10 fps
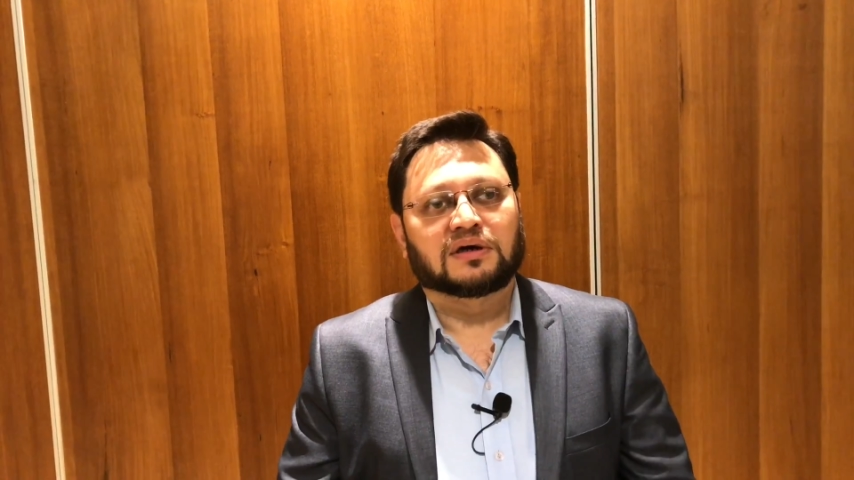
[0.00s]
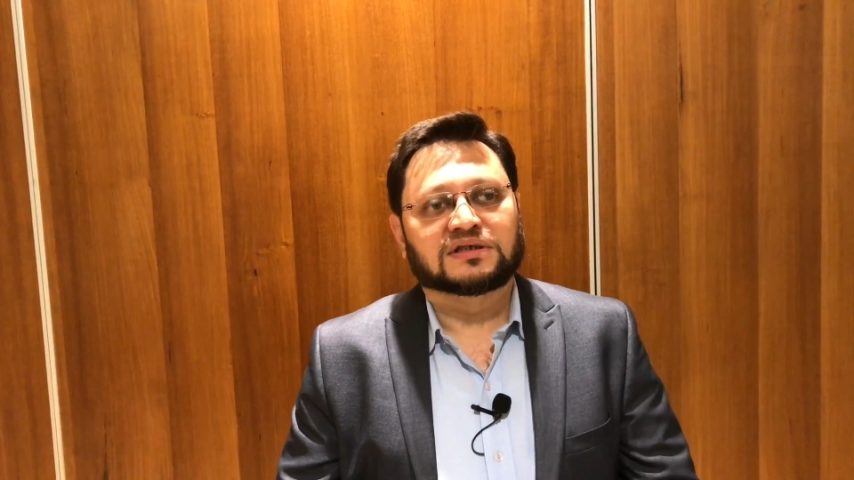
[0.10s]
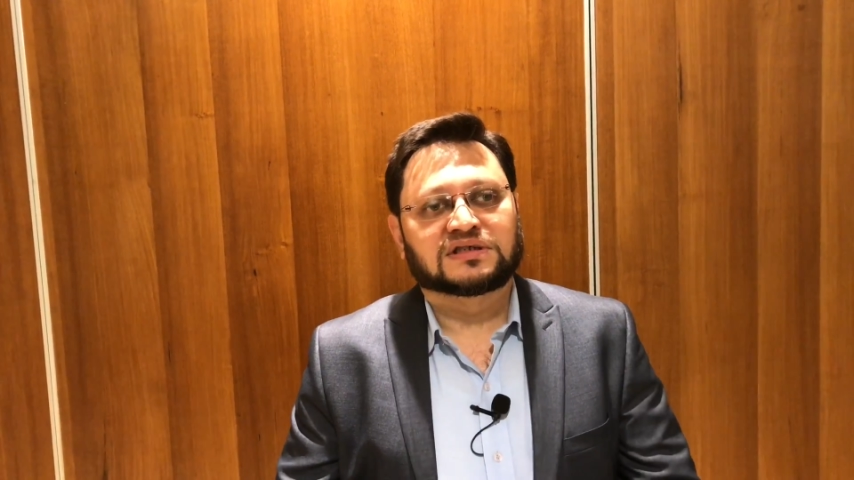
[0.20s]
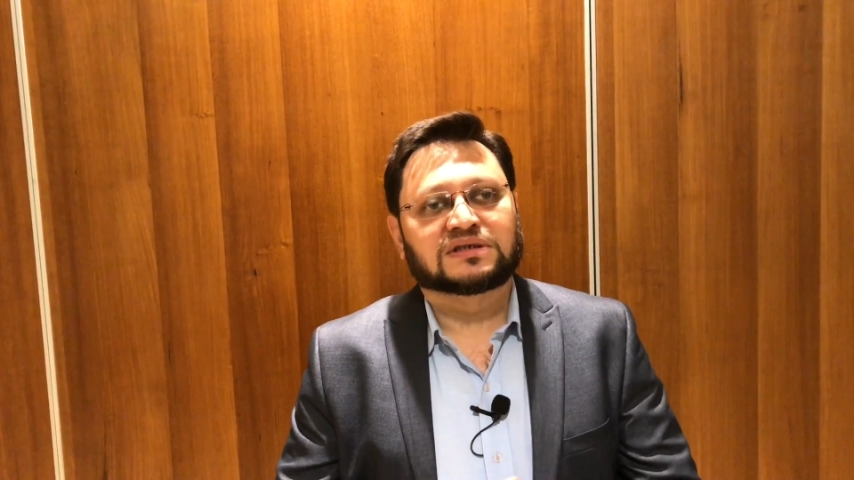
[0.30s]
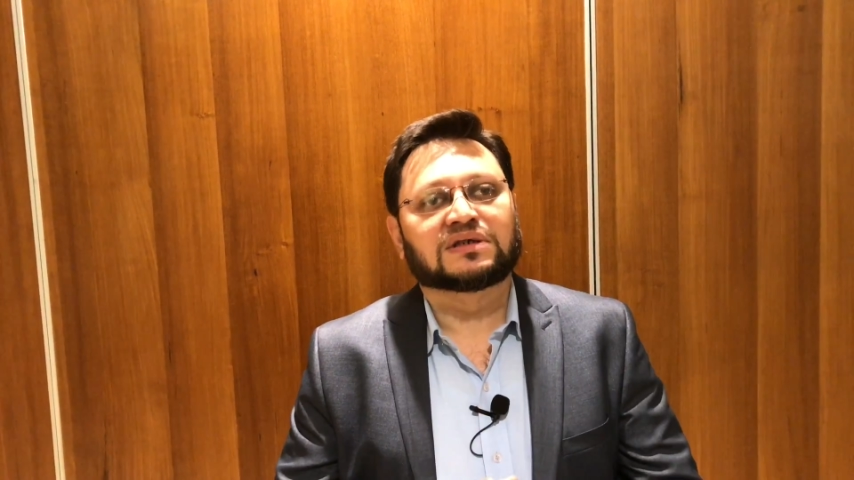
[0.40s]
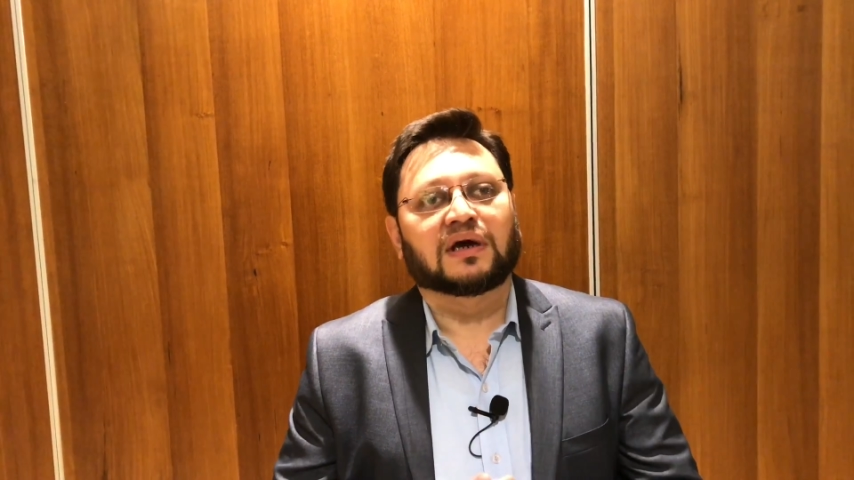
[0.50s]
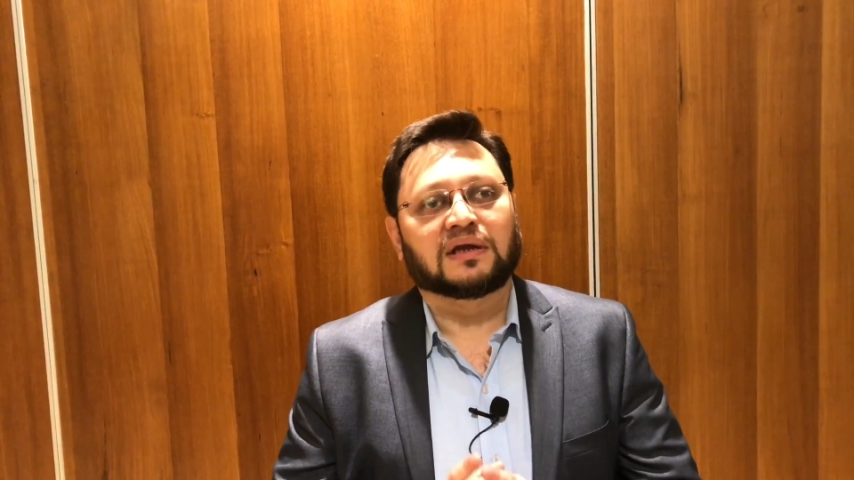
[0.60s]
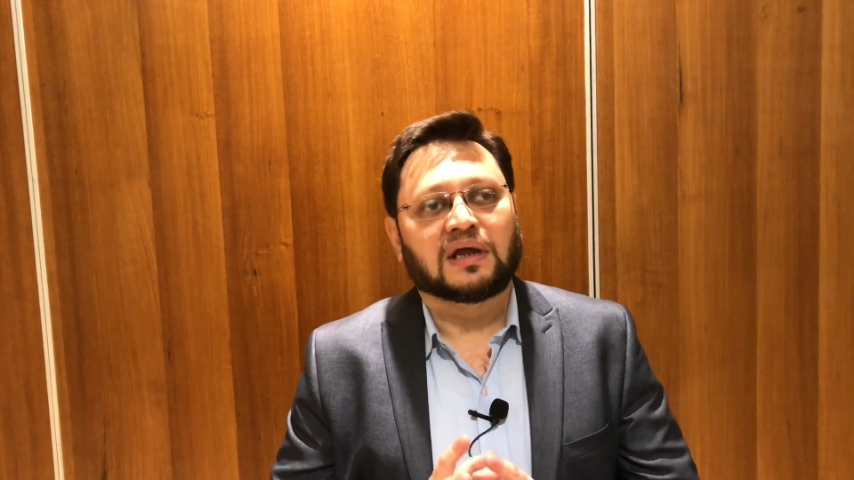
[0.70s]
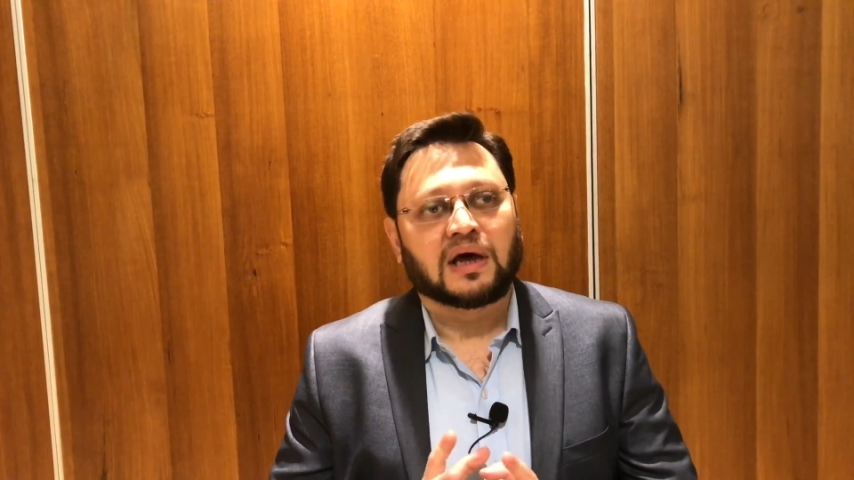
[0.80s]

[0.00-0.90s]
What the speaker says: is an